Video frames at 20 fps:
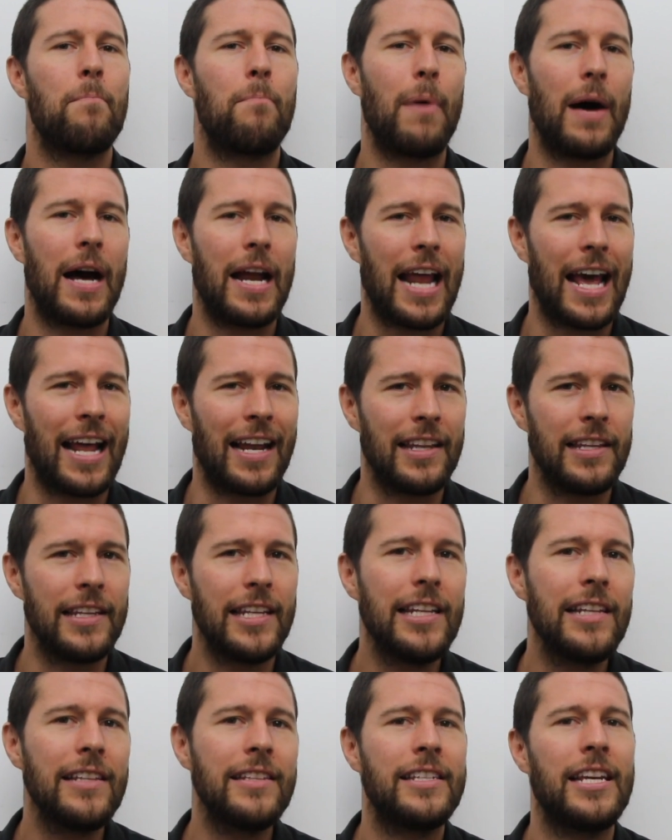But a
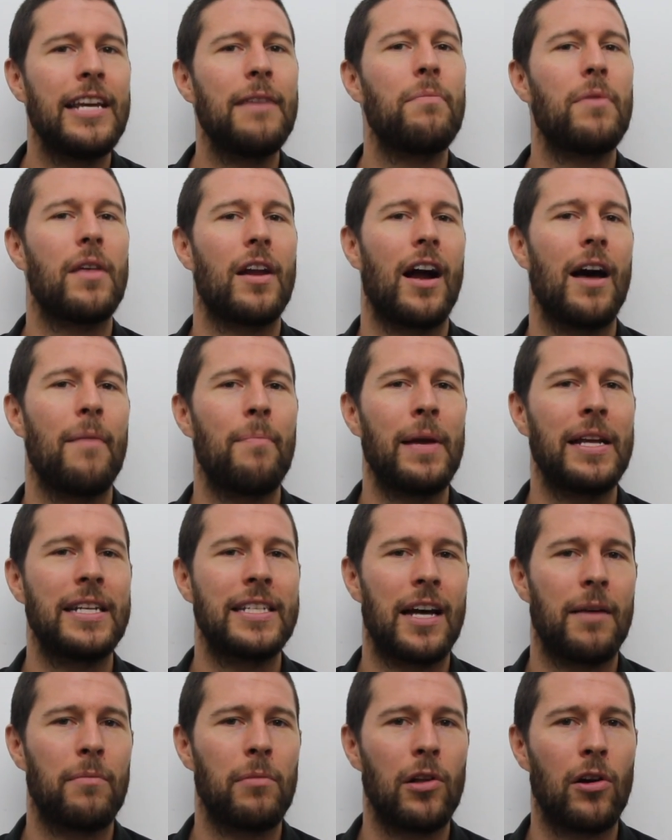little tip that I
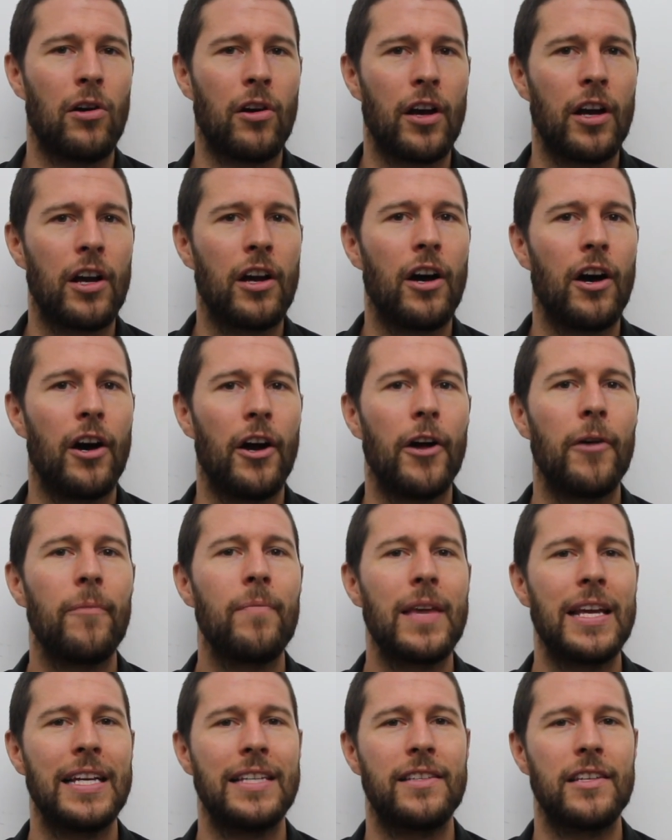picked up long ago
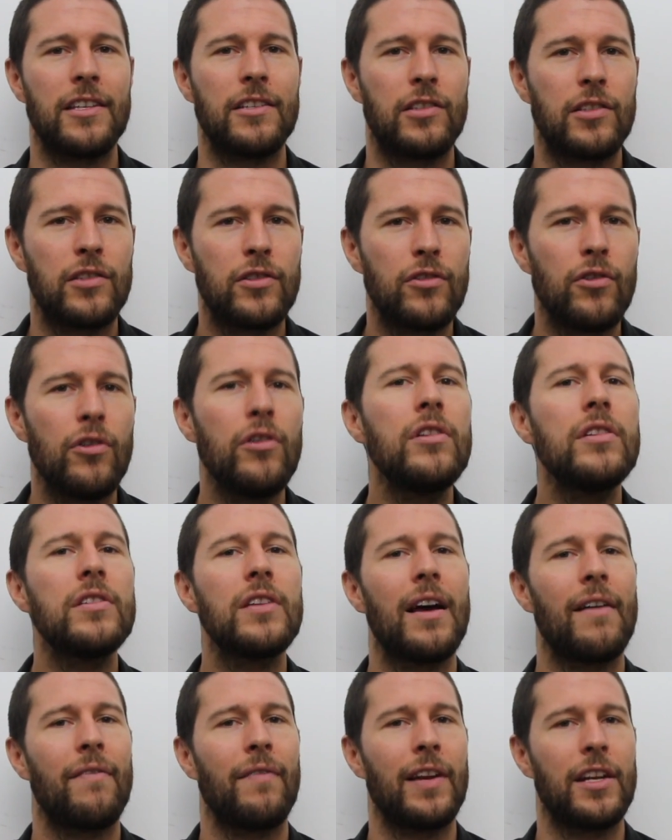is as soon as
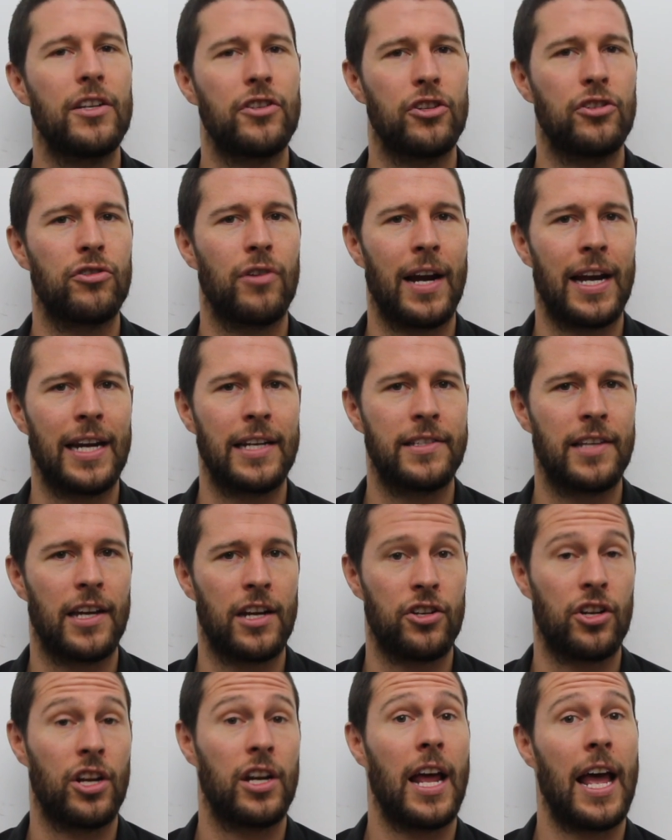I finish a training
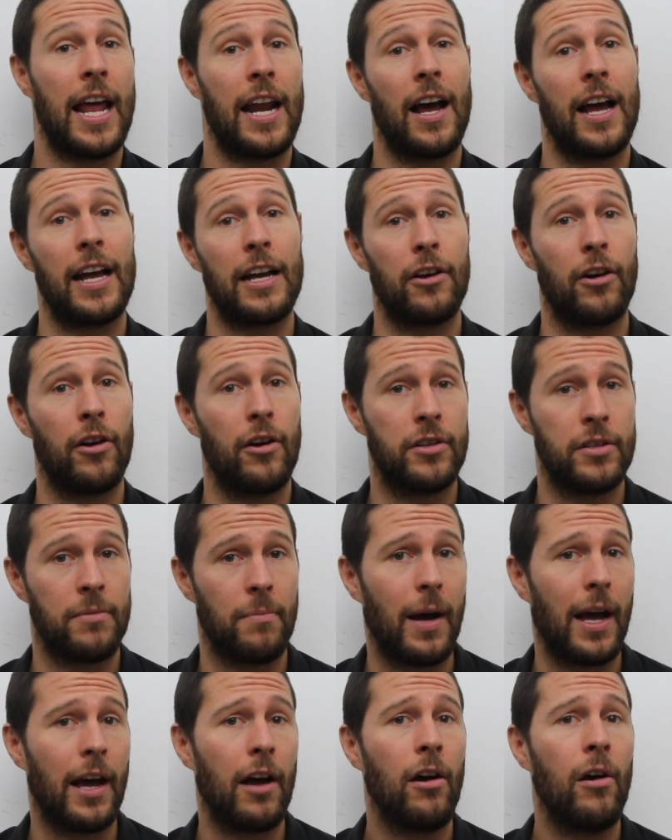session and I go to
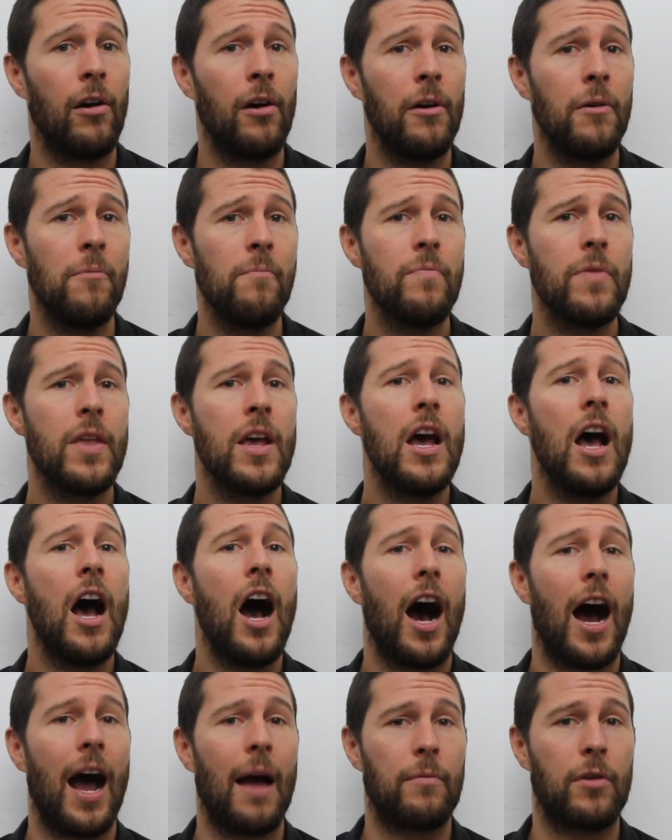my home,
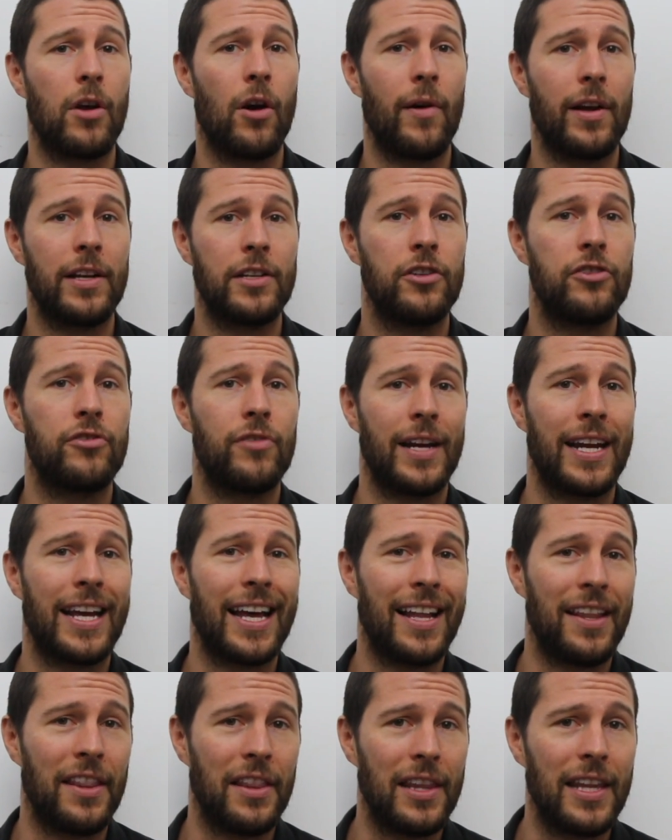I'm going to
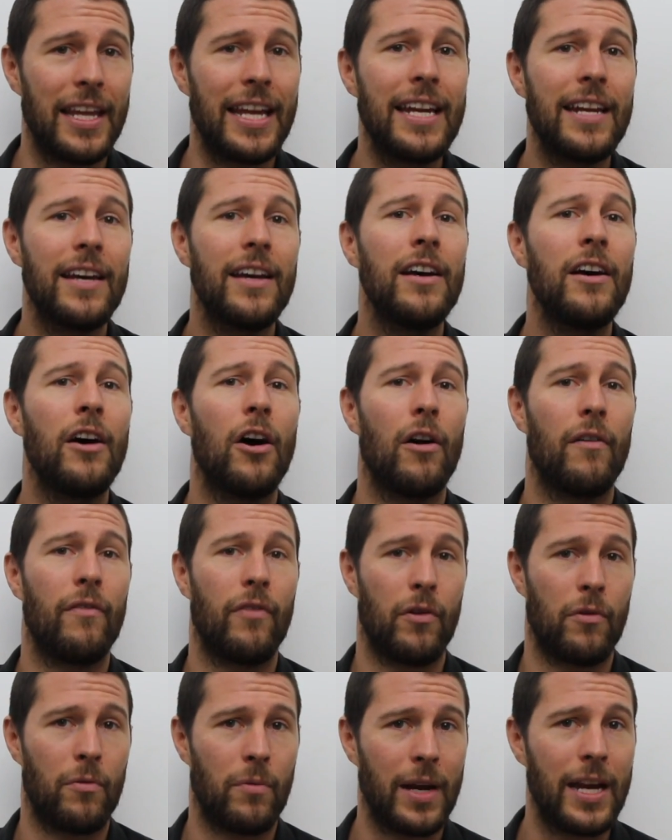drink a liter of
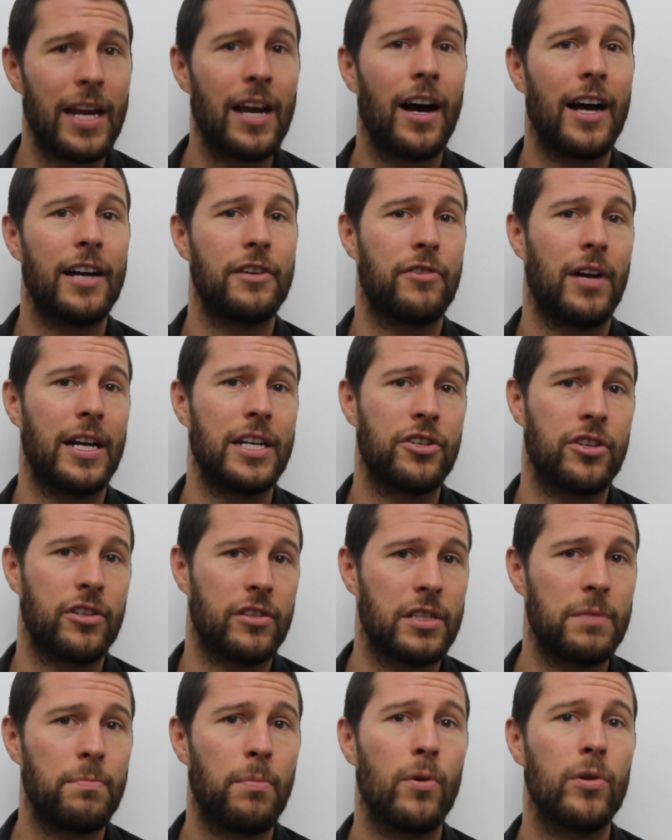a
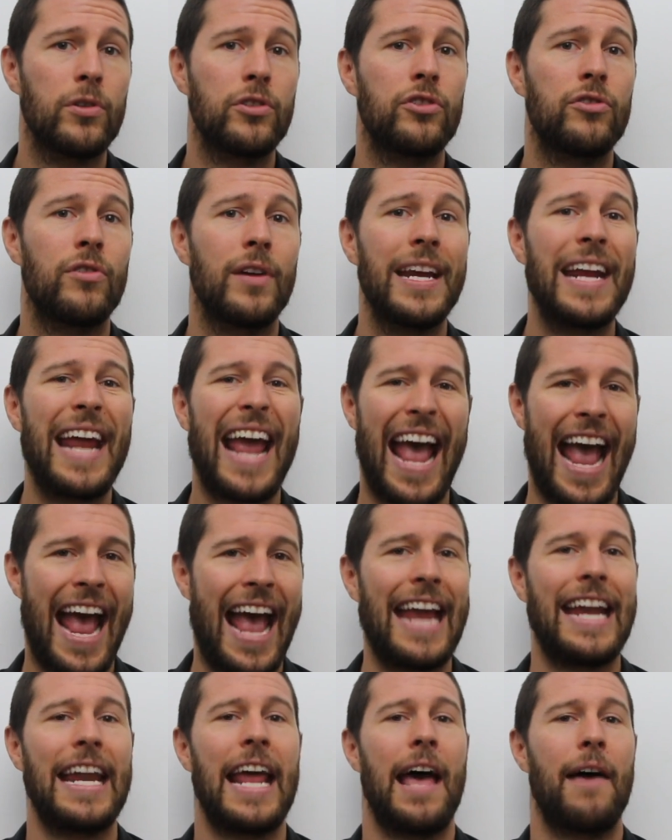rehydration sports drink
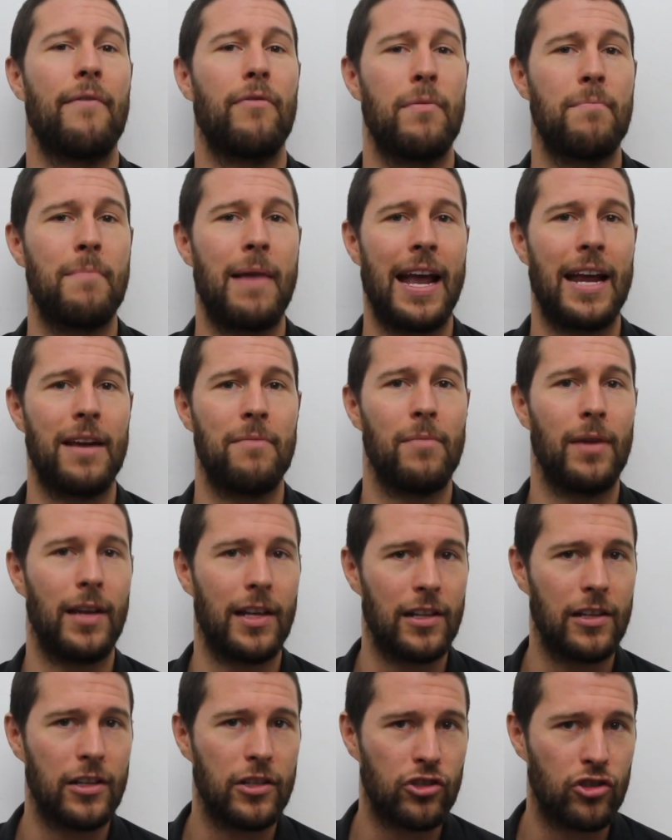and have a main
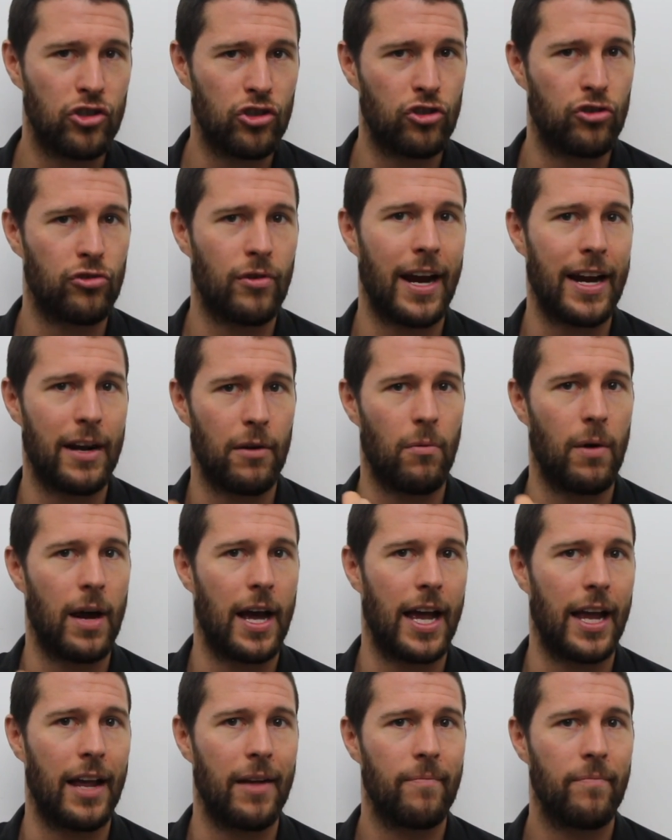meal straight
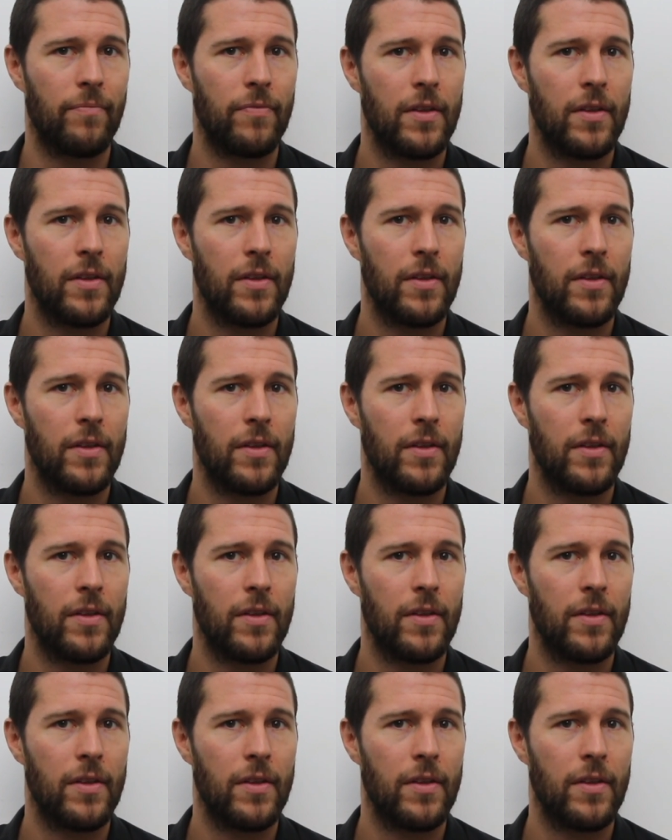away.